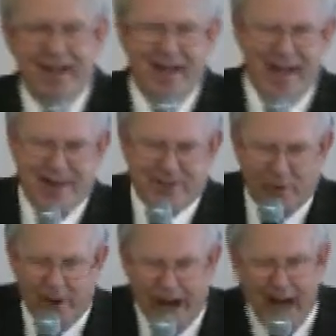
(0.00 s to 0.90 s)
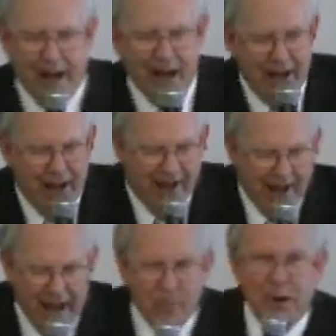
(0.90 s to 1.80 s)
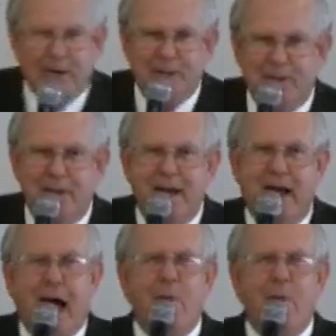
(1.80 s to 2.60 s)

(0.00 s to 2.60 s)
And so I, uh, I went to the I